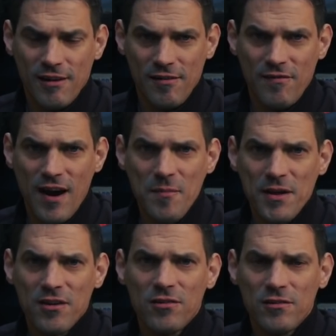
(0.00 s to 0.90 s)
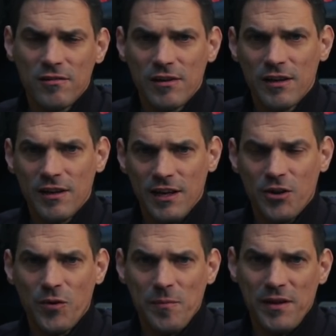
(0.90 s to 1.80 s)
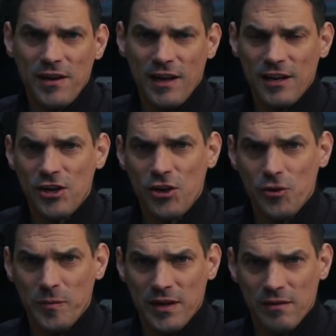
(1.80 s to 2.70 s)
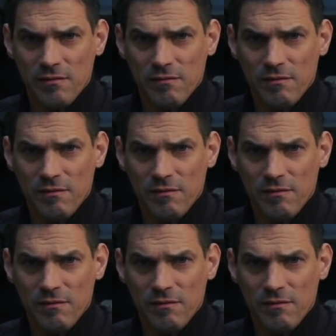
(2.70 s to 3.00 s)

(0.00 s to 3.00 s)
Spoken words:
environmental, equipment, and human.